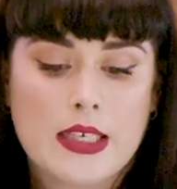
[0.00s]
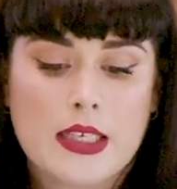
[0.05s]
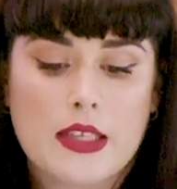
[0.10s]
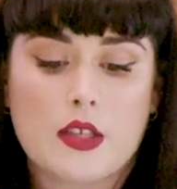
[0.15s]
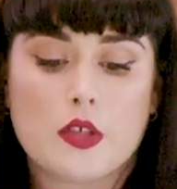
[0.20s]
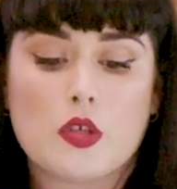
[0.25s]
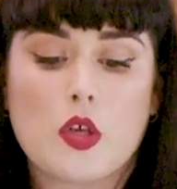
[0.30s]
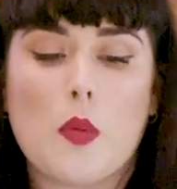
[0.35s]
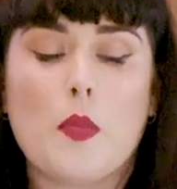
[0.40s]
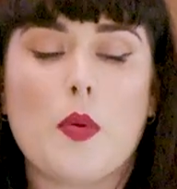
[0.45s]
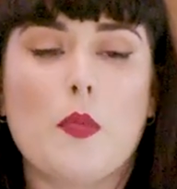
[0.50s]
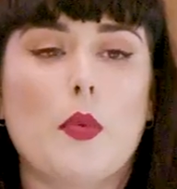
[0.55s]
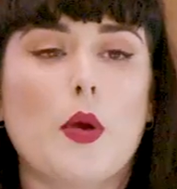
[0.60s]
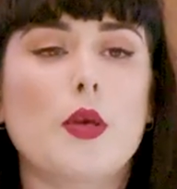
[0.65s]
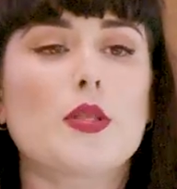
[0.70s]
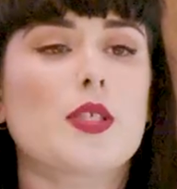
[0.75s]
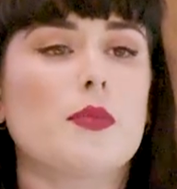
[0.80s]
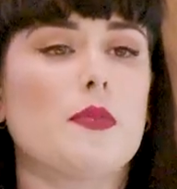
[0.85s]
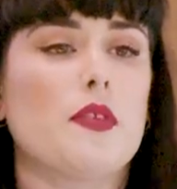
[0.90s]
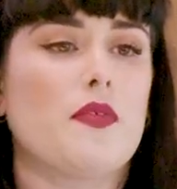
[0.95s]
The top and
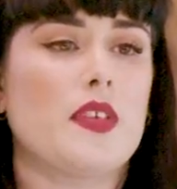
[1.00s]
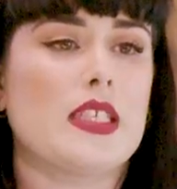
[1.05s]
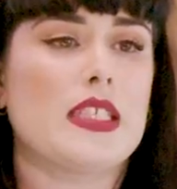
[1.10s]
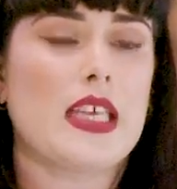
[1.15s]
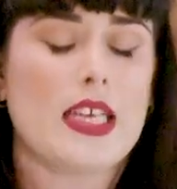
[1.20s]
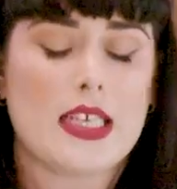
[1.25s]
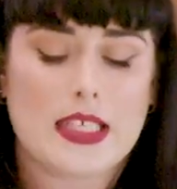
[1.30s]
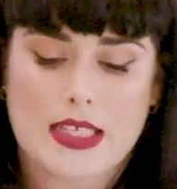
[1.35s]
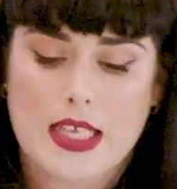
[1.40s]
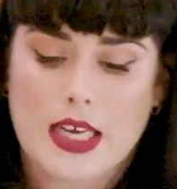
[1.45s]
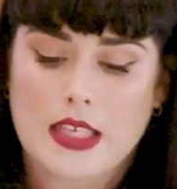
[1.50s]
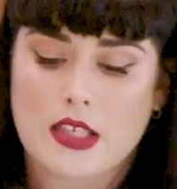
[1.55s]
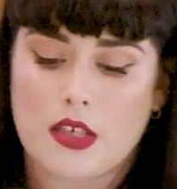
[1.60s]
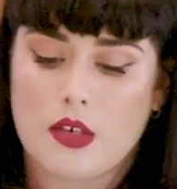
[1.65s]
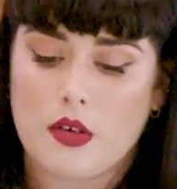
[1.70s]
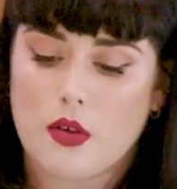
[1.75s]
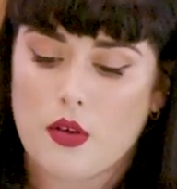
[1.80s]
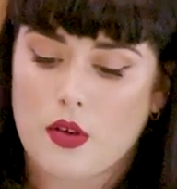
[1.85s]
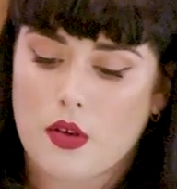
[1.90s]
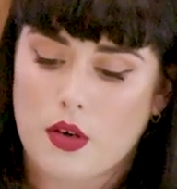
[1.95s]
bottom of it is that a
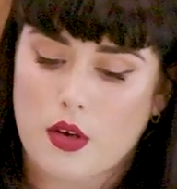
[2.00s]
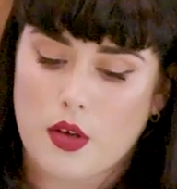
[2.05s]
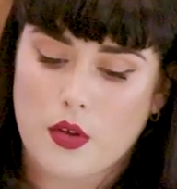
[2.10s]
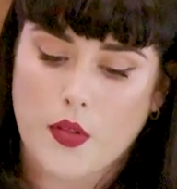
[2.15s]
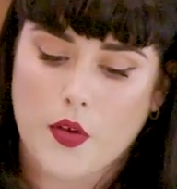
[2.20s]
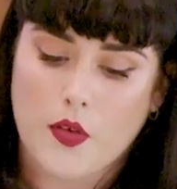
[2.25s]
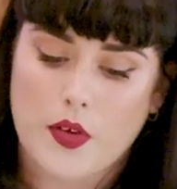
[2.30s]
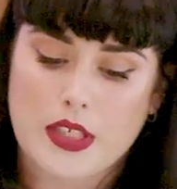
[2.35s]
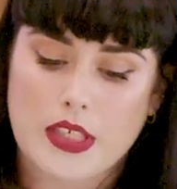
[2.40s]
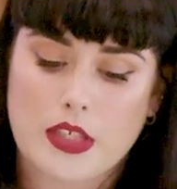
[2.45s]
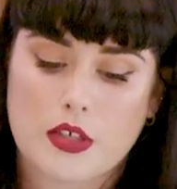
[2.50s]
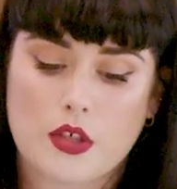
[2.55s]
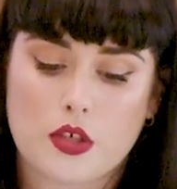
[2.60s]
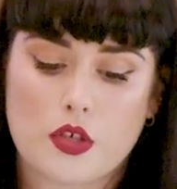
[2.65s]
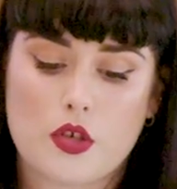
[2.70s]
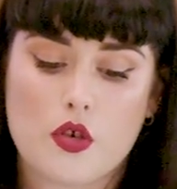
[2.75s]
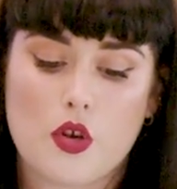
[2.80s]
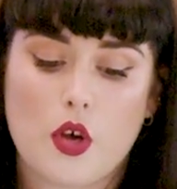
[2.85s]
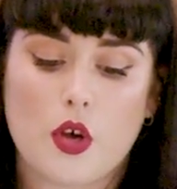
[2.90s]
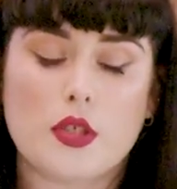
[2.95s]
local authority
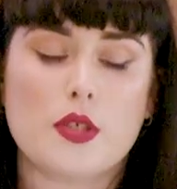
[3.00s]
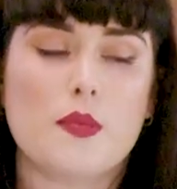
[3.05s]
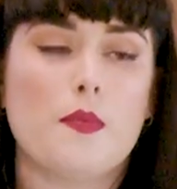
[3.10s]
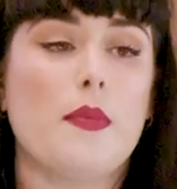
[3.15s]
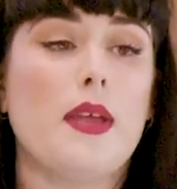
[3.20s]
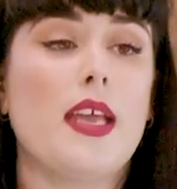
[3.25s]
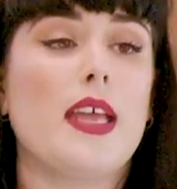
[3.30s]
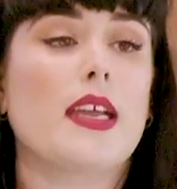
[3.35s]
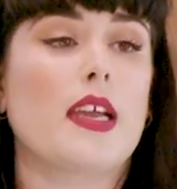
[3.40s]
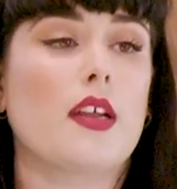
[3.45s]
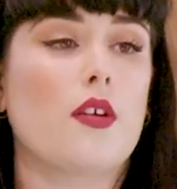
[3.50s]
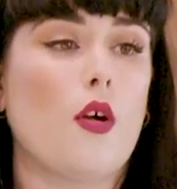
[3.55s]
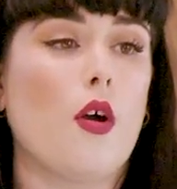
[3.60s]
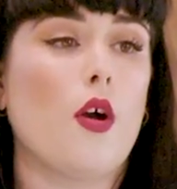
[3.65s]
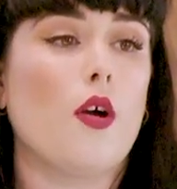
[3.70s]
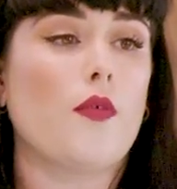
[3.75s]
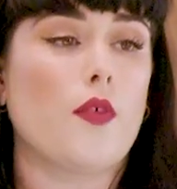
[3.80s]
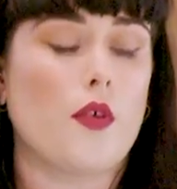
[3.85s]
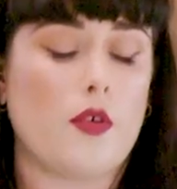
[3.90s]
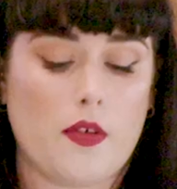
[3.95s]
should not make an
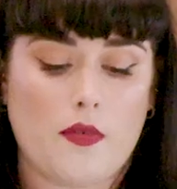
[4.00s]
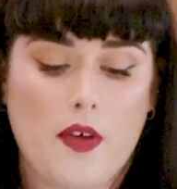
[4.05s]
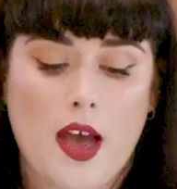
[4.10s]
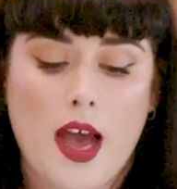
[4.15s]
offer of